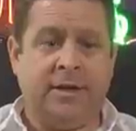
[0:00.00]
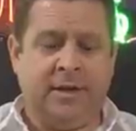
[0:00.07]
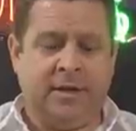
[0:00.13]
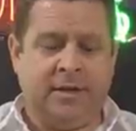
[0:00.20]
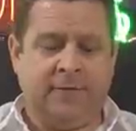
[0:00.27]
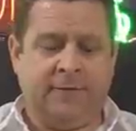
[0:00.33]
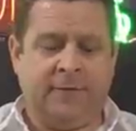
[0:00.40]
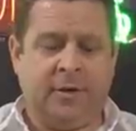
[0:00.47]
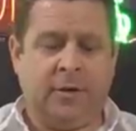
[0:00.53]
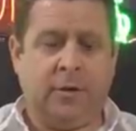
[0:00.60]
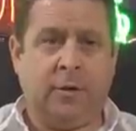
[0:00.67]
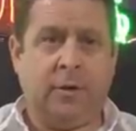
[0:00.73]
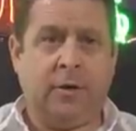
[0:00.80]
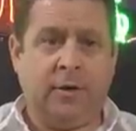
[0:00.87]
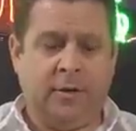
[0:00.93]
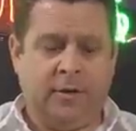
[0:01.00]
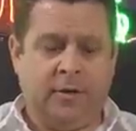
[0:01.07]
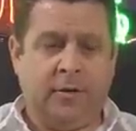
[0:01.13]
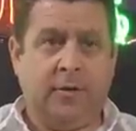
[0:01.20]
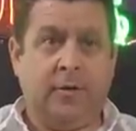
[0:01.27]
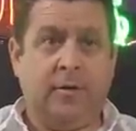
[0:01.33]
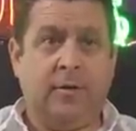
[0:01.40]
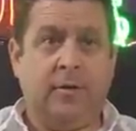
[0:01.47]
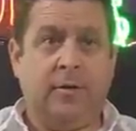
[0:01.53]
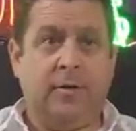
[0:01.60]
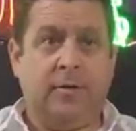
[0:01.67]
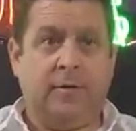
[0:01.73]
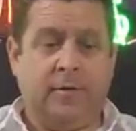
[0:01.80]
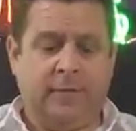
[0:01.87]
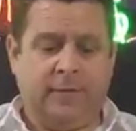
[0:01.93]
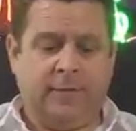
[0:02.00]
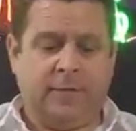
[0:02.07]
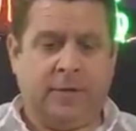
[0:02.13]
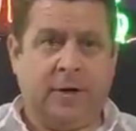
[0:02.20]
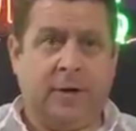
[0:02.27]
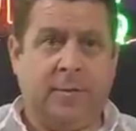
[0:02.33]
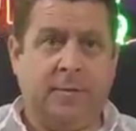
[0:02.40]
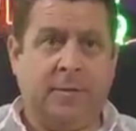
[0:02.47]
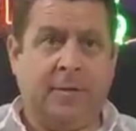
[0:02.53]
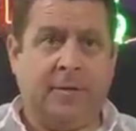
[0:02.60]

info from